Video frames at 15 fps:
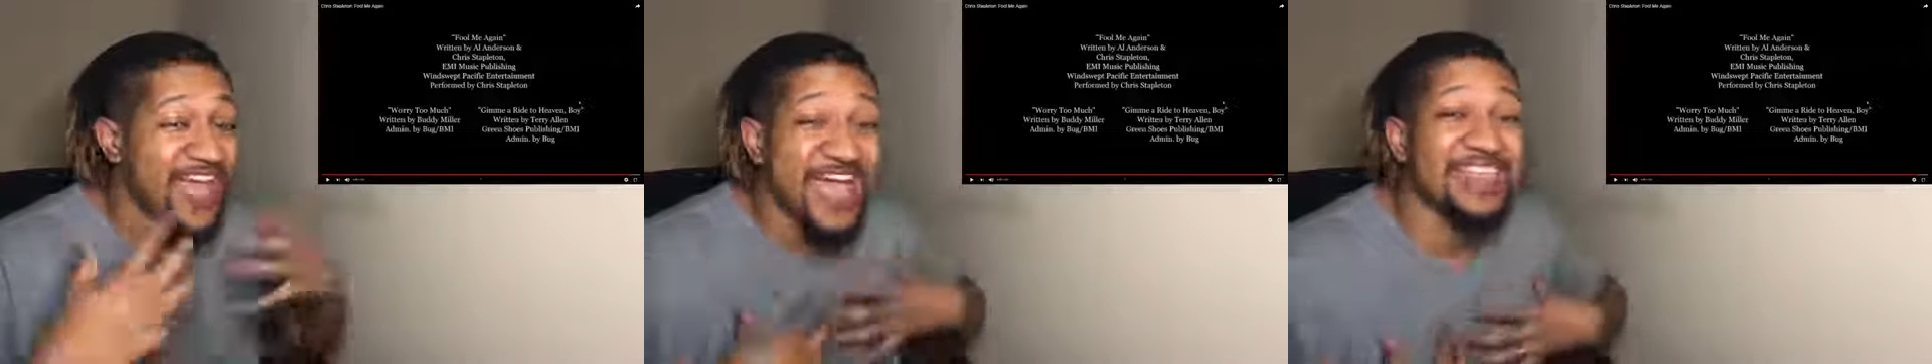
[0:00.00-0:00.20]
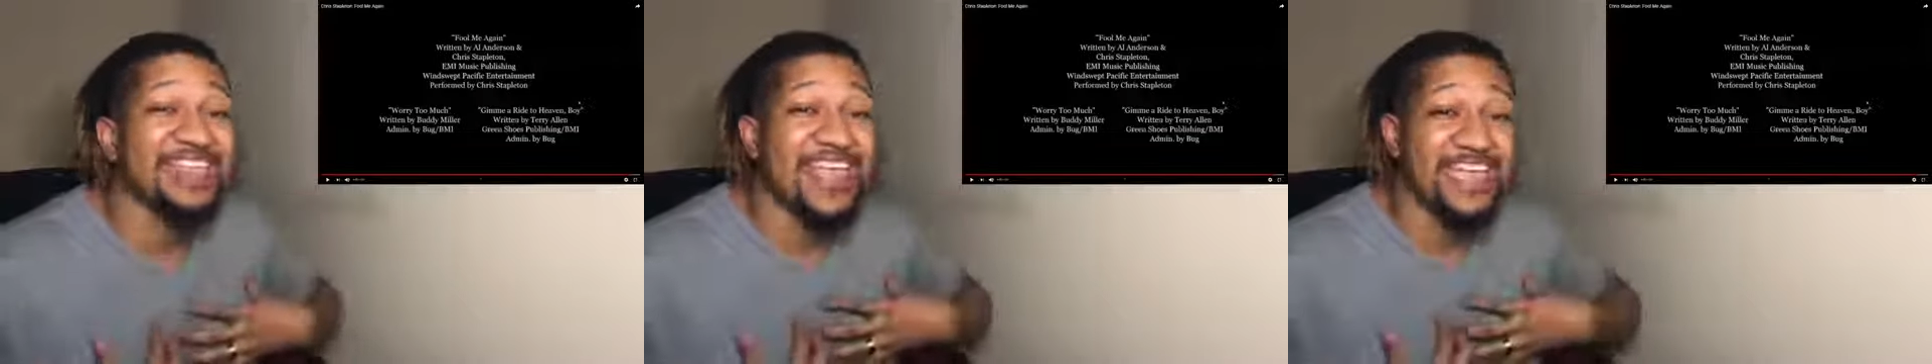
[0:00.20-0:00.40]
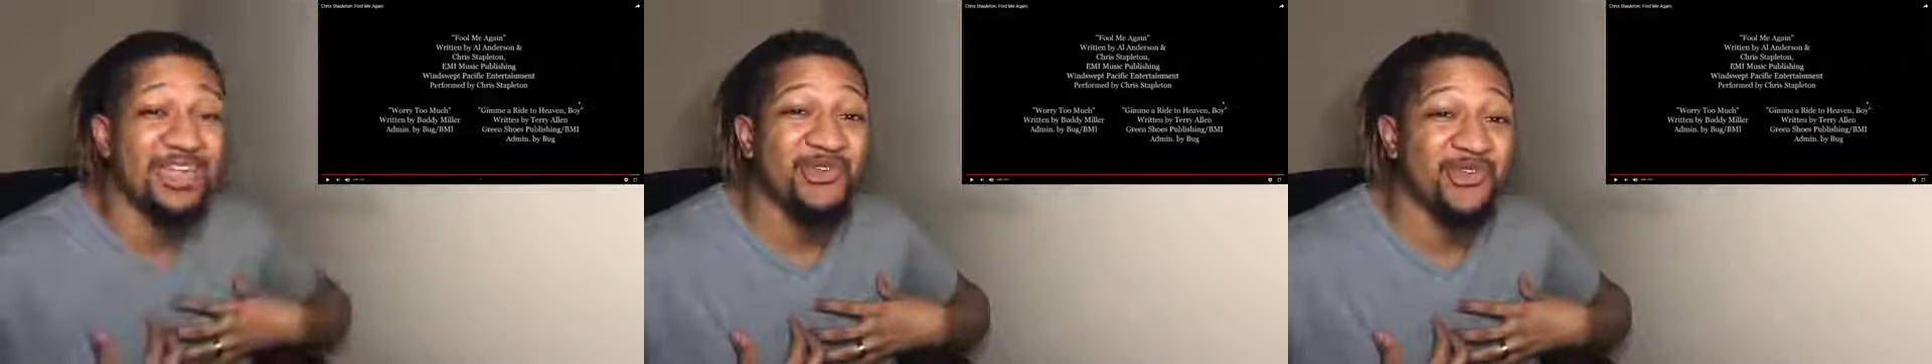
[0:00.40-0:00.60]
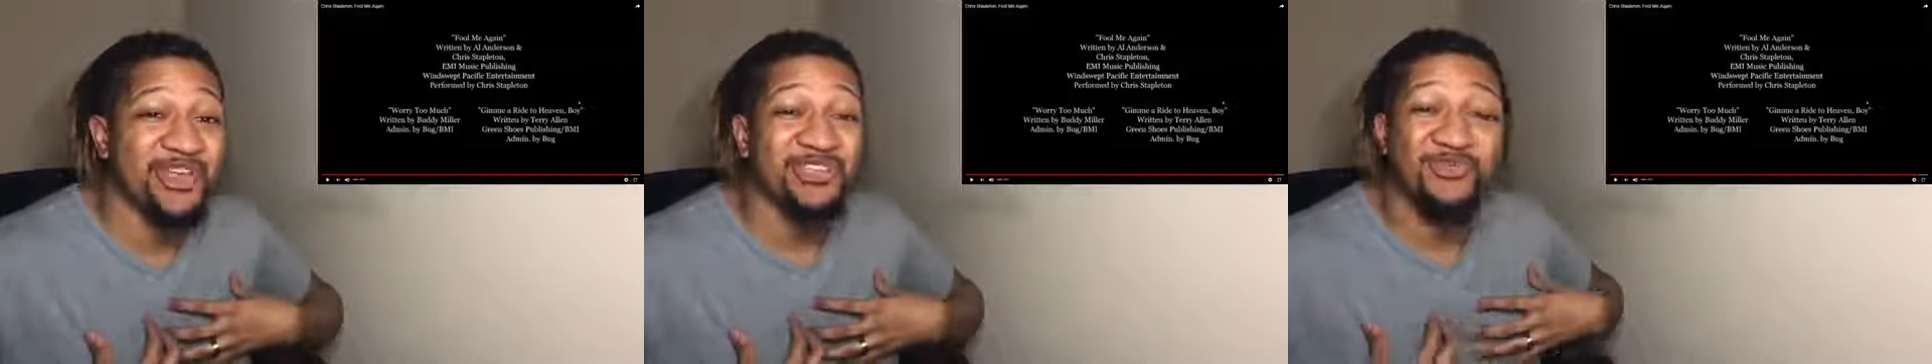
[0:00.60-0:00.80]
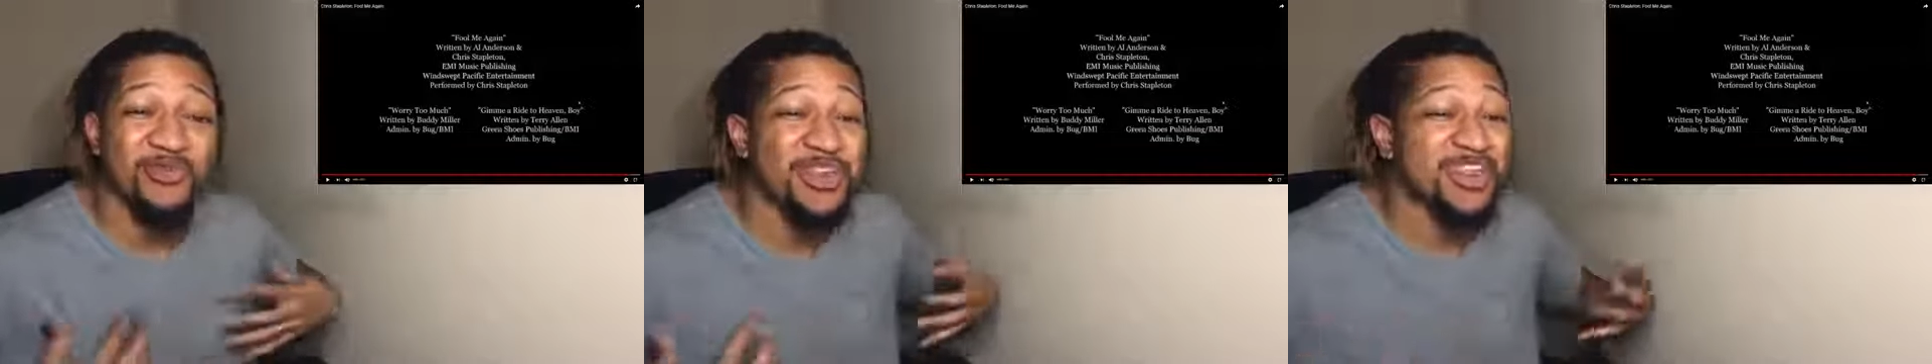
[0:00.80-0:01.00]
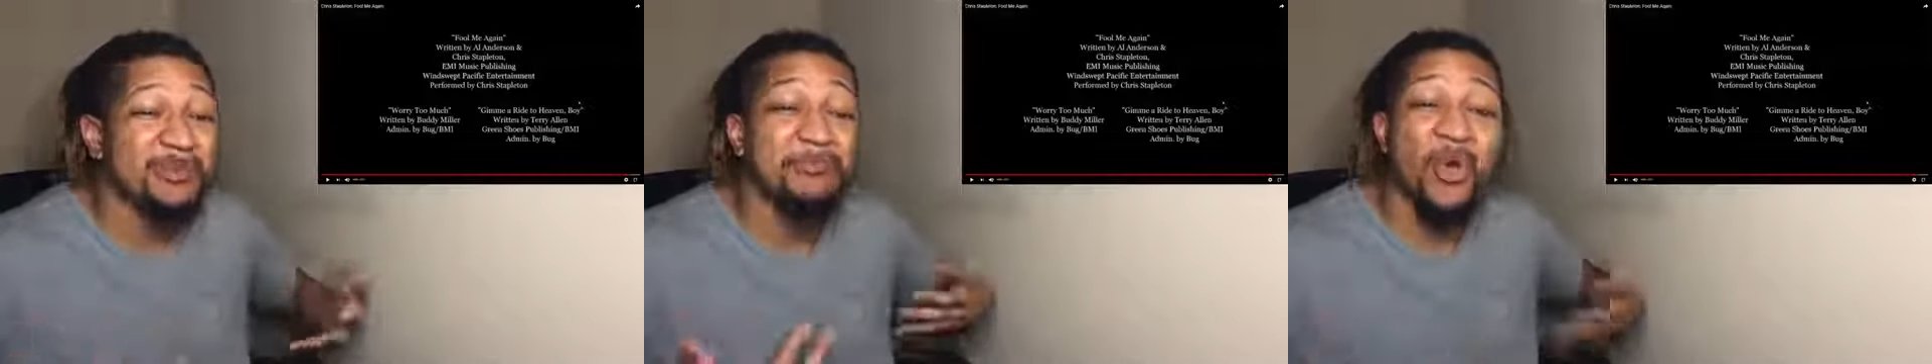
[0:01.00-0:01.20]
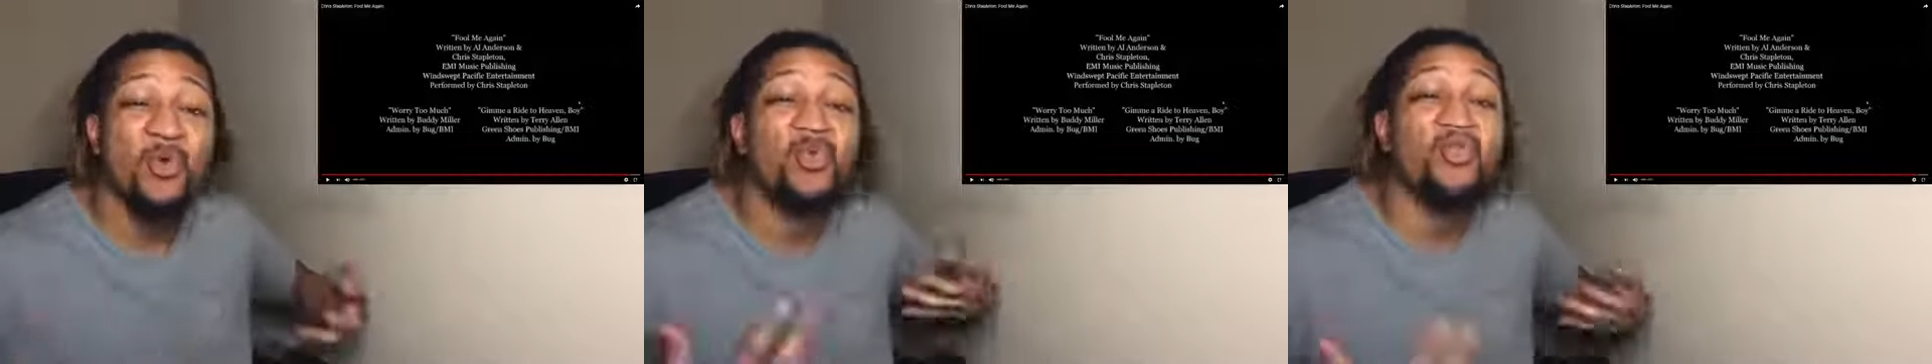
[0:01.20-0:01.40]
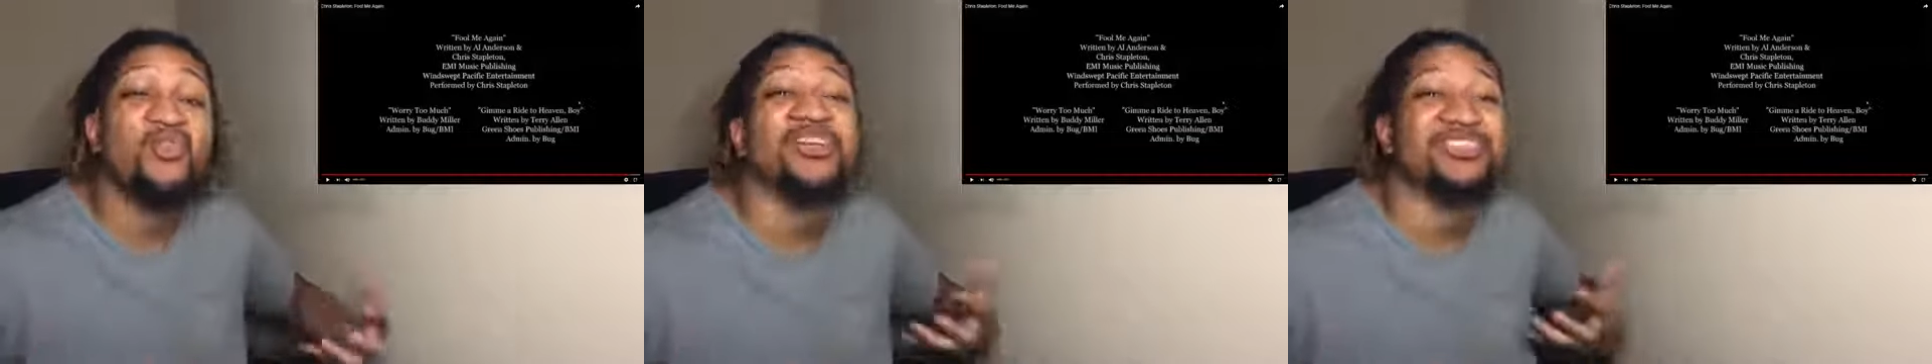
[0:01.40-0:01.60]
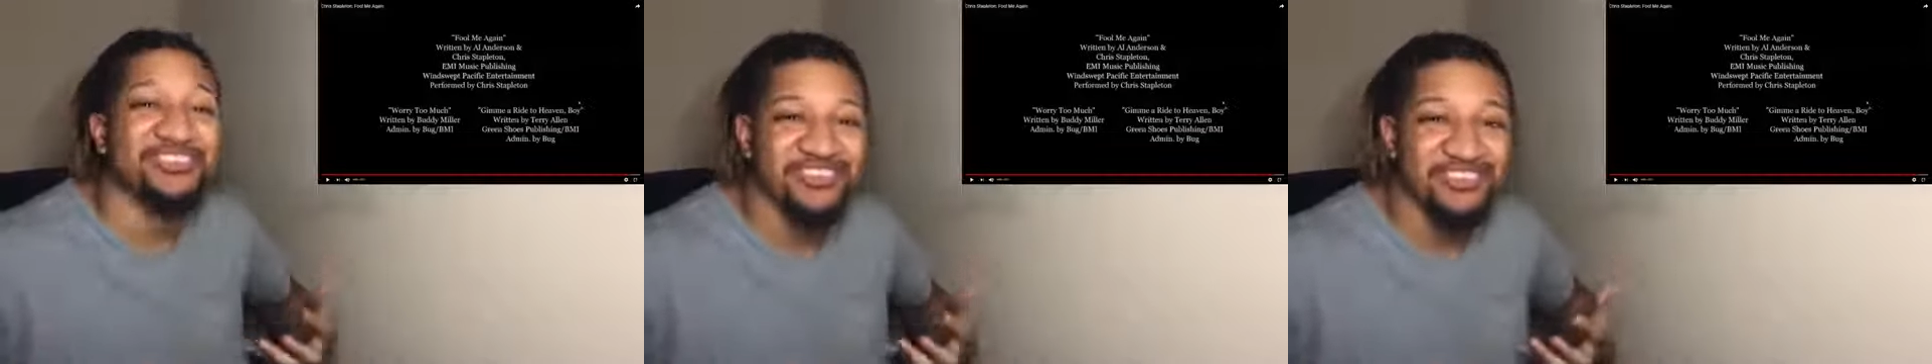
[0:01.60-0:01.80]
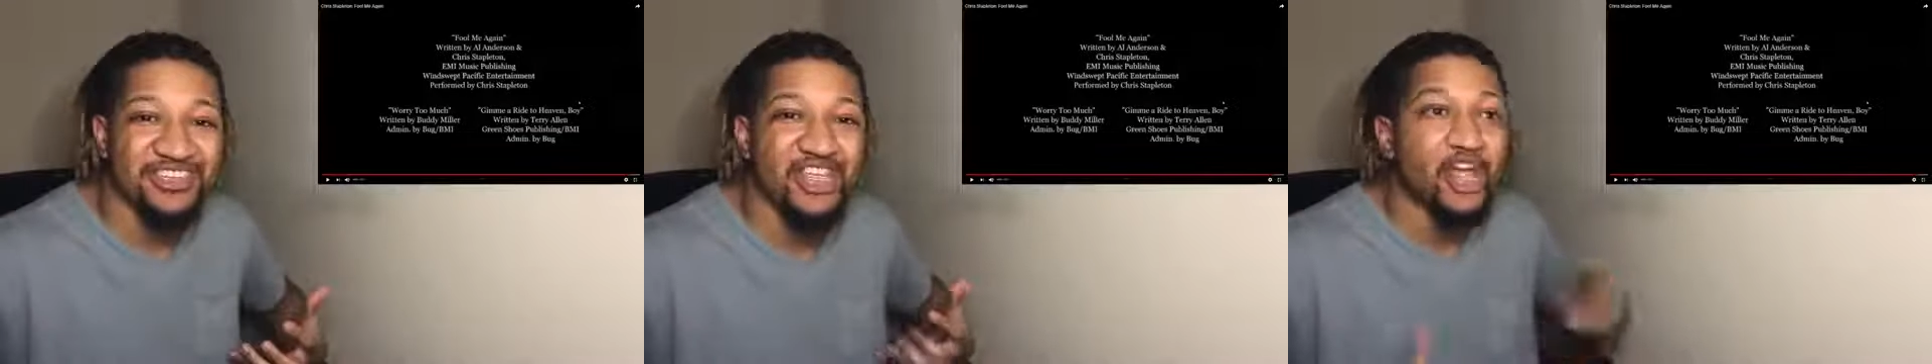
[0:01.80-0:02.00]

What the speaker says: I like Chris. We need more Chris.